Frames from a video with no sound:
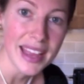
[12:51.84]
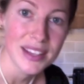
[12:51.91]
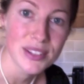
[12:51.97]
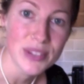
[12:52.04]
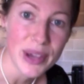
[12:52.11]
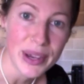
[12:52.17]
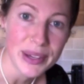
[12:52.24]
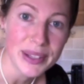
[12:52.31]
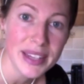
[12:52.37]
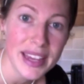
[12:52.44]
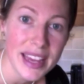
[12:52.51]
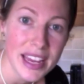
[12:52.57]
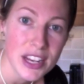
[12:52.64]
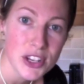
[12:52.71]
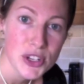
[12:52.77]
so
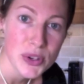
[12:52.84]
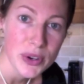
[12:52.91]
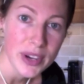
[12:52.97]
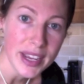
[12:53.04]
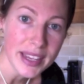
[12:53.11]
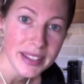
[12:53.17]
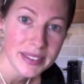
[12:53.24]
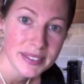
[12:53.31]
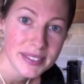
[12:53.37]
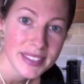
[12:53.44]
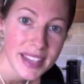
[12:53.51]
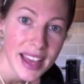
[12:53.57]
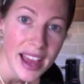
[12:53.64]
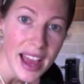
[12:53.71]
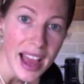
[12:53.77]
enjoy
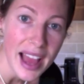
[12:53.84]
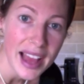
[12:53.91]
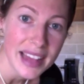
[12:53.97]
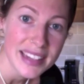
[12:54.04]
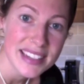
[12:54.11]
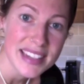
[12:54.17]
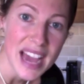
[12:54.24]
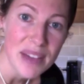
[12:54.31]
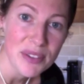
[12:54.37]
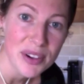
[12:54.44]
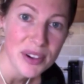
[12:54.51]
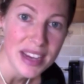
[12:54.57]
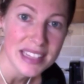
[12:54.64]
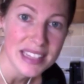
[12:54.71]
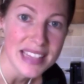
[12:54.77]
and have a
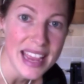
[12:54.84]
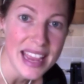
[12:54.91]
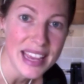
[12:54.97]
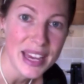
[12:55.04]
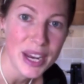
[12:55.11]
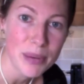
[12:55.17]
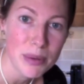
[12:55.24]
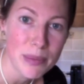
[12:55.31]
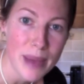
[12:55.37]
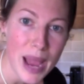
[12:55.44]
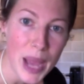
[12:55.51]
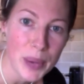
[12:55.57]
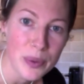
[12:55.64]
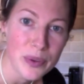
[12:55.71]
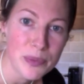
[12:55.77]
great day, and I'll be
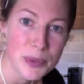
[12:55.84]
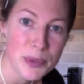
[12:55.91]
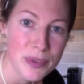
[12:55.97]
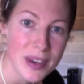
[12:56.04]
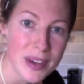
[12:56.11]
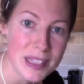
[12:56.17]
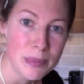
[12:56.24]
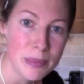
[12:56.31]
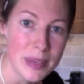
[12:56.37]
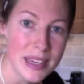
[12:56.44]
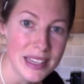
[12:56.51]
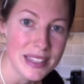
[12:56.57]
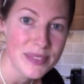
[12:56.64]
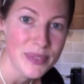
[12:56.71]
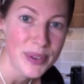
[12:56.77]
back with more
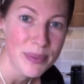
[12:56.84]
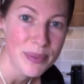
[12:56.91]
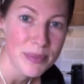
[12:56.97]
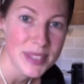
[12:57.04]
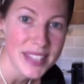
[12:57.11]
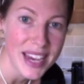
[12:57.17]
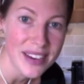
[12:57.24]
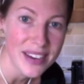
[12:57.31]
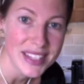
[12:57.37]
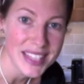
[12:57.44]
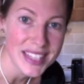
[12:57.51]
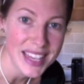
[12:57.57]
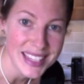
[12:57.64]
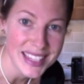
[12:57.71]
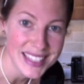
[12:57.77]
recipes from Sarah's
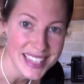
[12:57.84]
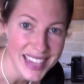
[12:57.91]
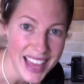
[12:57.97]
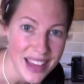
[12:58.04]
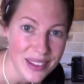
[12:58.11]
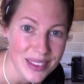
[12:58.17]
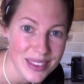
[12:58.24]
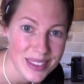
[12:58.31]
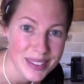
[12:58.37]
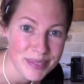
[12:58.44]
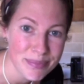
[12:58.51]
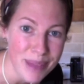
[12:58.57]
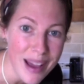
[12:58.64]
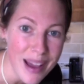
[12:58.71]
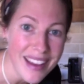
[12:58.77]
Holistic Health.
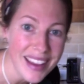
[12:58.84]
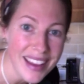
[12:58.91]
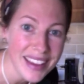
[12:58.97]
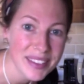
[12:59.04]
Bye!